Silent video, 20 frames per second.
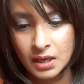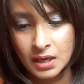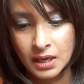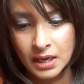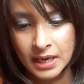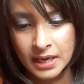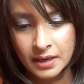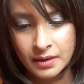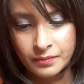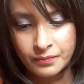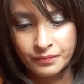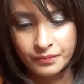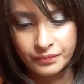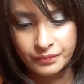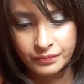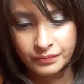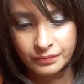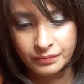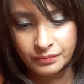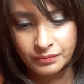
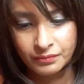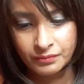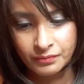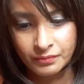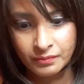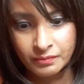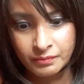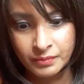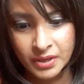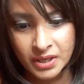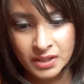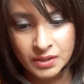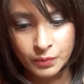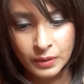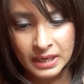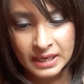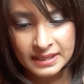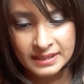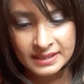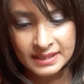But as
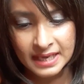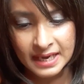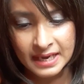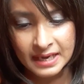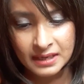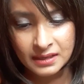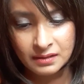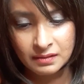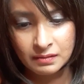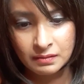well as that,